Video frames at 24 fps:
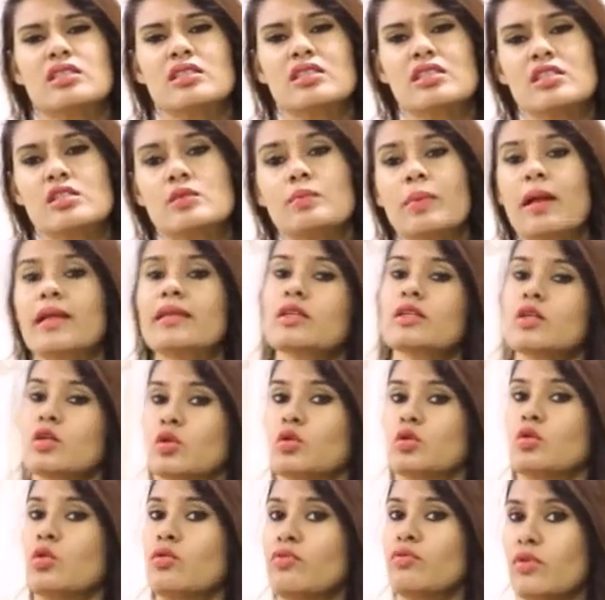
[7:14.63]
it's better not to
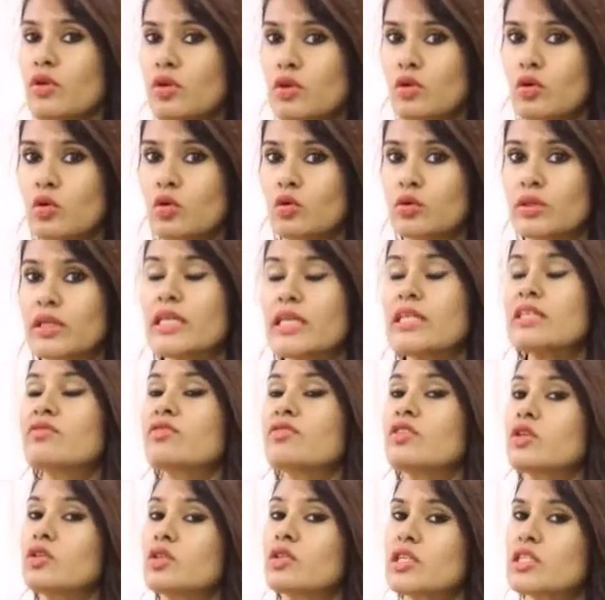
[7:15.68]
go for loan. If
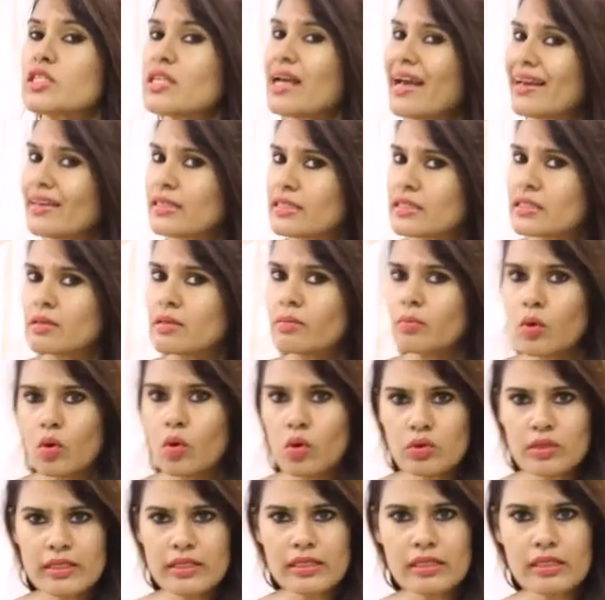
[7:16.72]
your dasha is
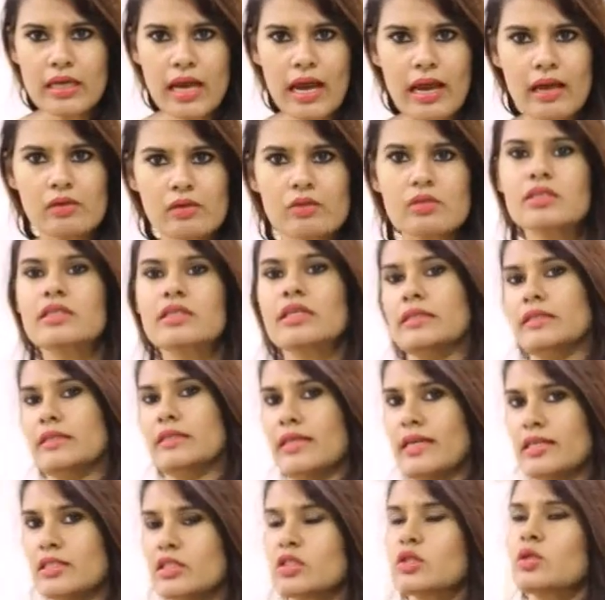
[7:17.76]
supporting, I will say
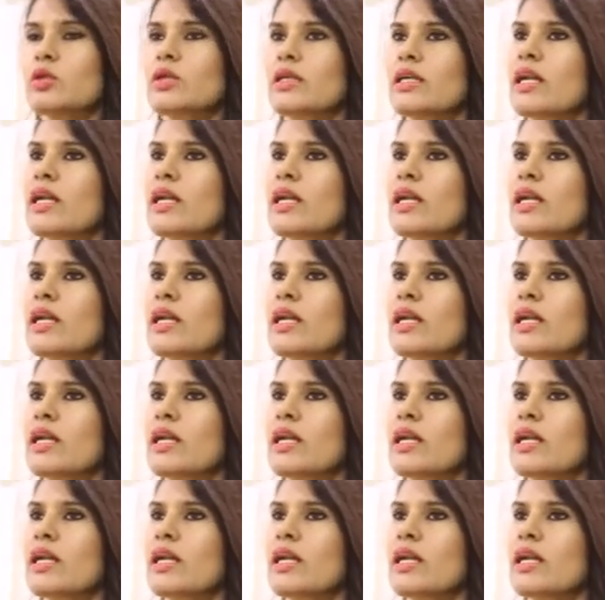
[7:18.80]
yes, good